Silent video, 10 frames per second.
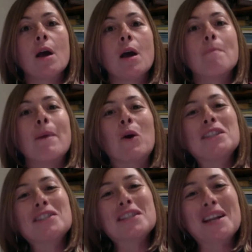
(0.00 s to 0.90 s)
But
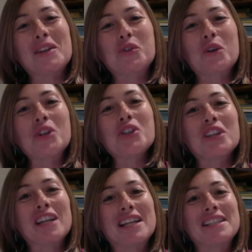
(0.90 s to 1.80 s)
also, as a
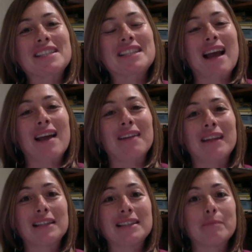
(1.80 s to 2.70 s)
nutritionist, I think
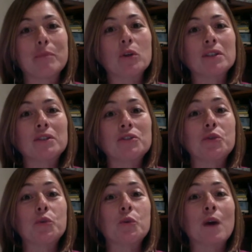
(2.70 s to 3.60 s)
it's important
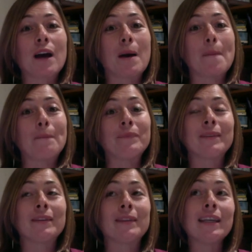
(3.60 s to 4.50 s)
to
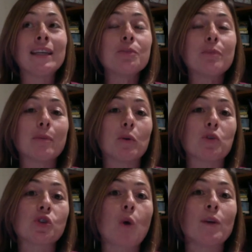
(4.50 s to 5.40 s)
teach people,
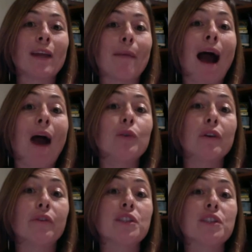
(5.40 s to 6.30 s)
show them how the
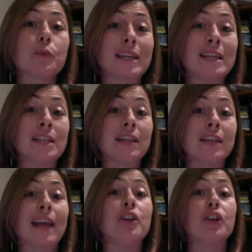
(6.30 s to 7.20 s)
foods we eat
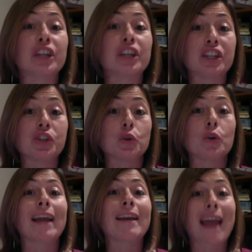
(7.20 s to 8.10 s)
can nourish or
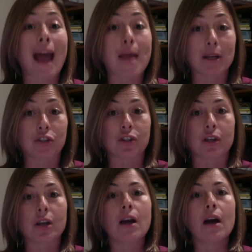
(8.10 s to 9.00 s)
can damage
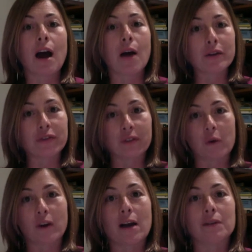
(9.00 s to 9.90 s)
our
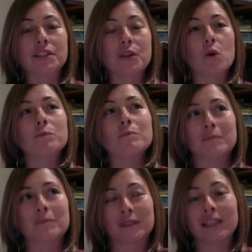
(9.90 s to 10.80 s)
flora.
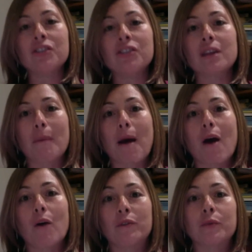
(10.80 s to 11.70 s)
So teach them
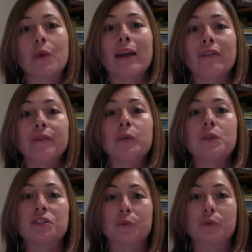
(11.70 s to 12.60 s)
about the right
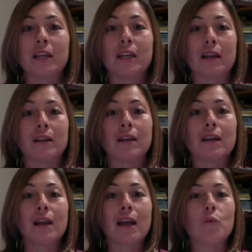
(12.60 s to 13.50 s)
foods to eat and
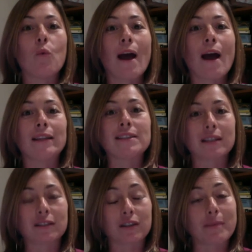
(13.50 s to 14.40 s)
why the
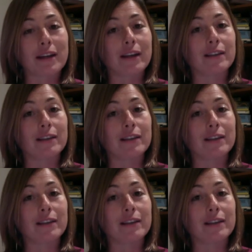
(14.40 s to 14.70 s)
standard American